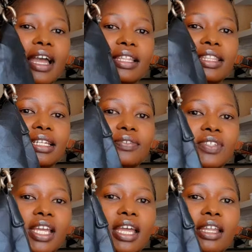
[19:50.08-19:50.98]
I
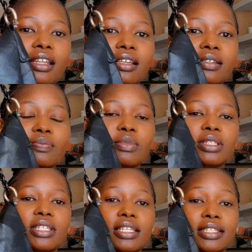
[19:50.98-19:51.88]
thrifted.
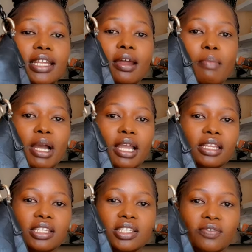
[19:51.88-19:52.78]
It's a Zara bag. I
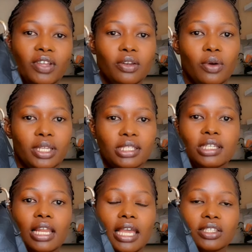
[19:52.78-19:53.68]
didn't even know
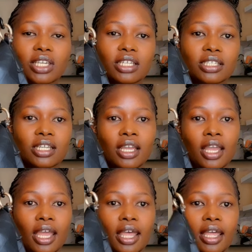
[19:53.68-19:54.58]
until I checked
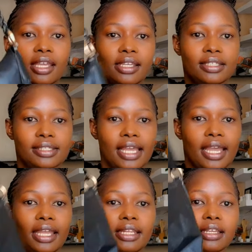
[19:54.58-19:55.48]

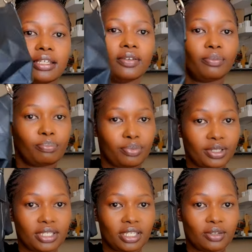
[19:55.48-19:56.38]
inside.
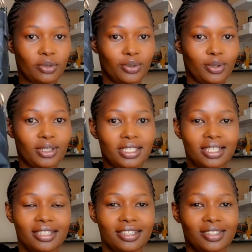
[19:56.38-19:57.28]
Pretty good.
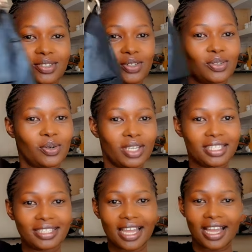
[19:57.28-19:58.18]
It's also
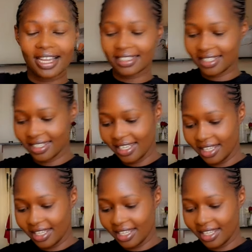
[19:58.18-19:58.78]
intact.